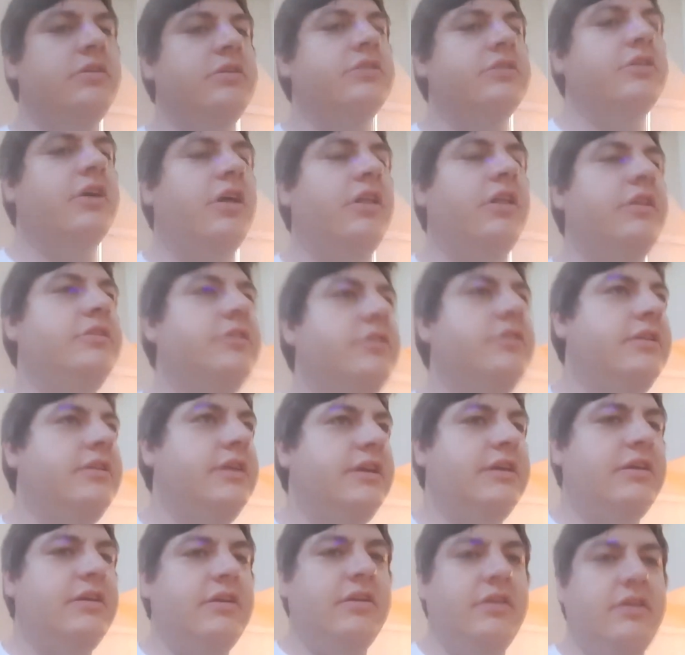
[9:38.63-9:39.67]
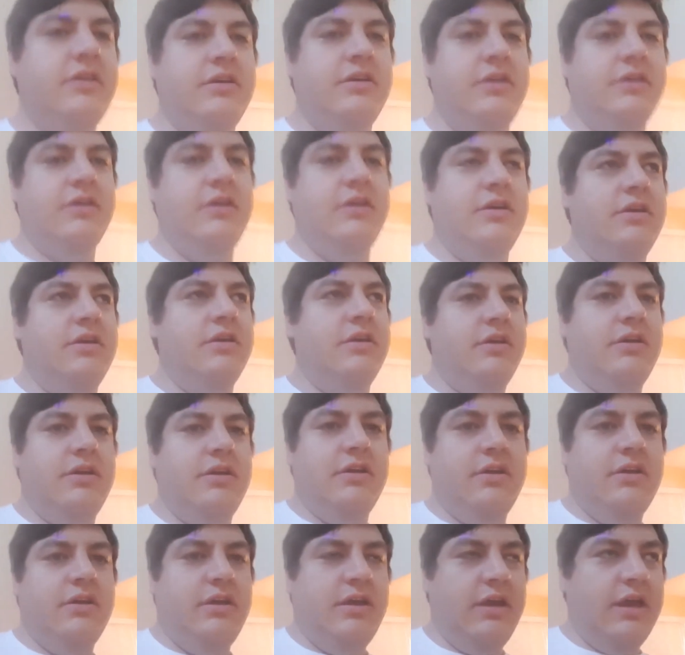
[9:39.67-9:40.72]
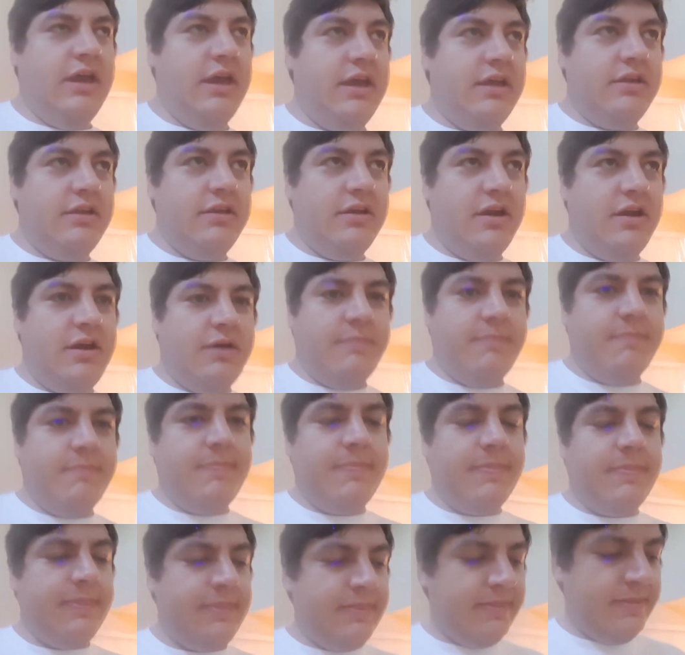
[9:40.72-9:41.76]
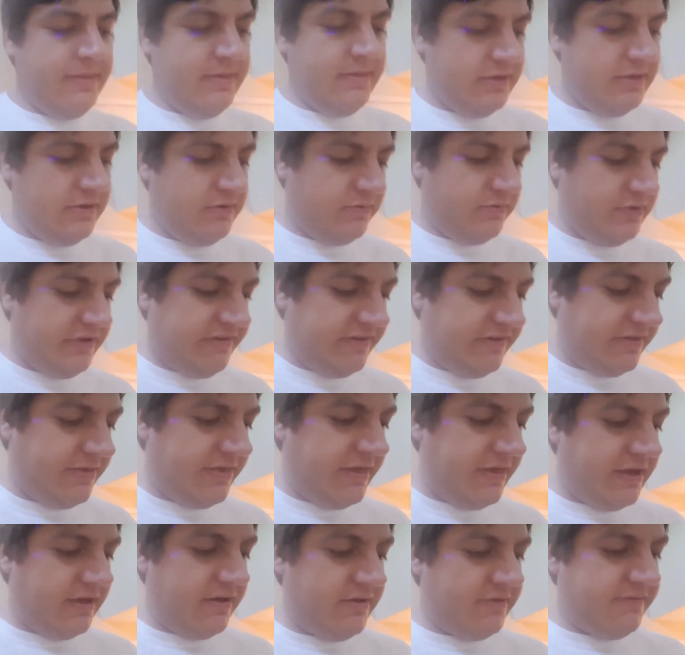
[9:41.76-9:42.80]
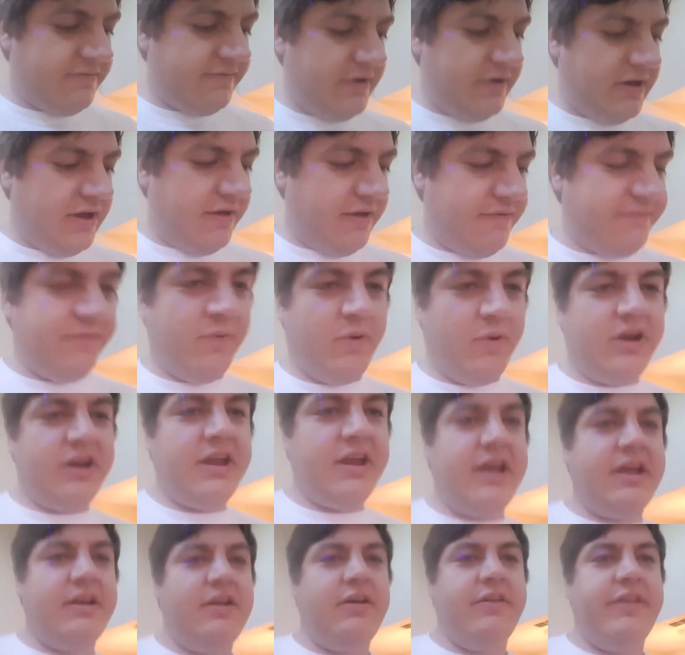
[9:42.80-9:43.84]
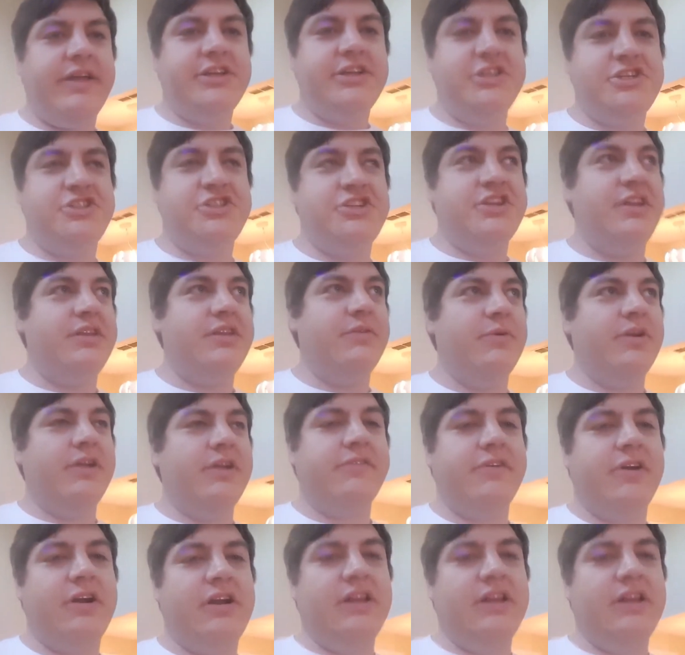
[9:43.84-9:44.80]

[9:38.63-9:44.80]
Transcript: Call of Duty and what's the thing, Fortnite and all that shit, whatever.